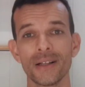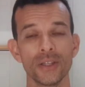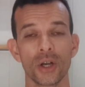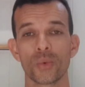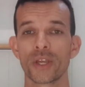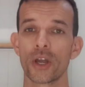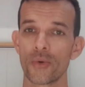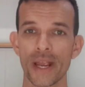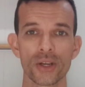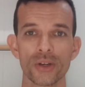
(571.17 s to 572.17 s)
Look, we got a
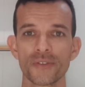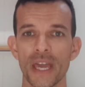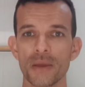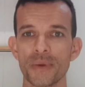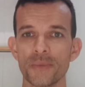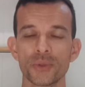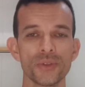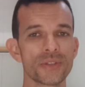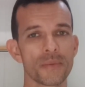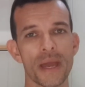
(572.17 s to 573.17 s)
record of getting people
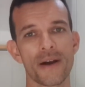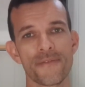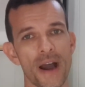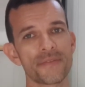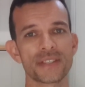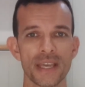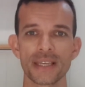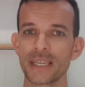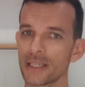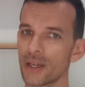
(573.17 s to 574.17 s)
losing about 5 to
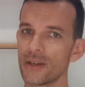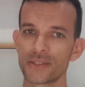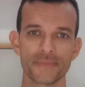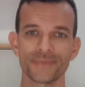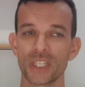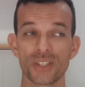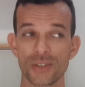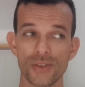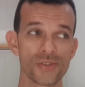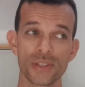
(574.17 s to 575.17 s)
10 kilos. It's
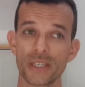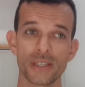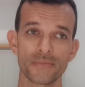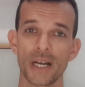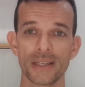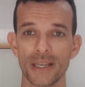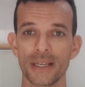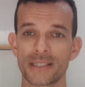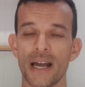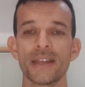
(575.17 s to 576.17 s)
usually under
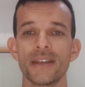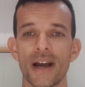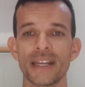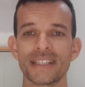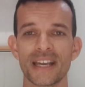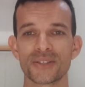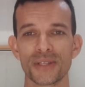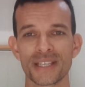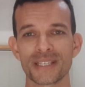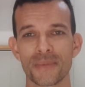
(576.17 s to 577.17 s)
90 days or
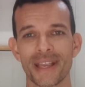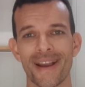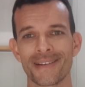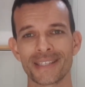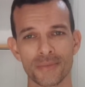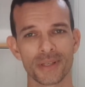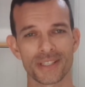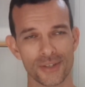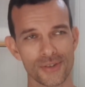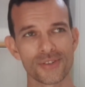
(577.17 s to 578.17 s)
less is my guarantee, but
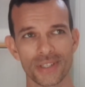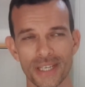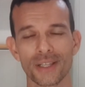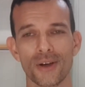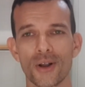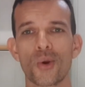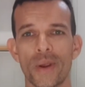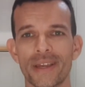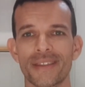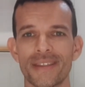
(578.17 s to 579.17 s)
it's usually a lot
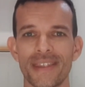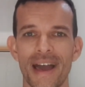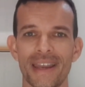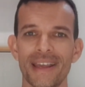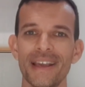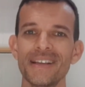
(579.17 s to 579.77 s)
quicker than that.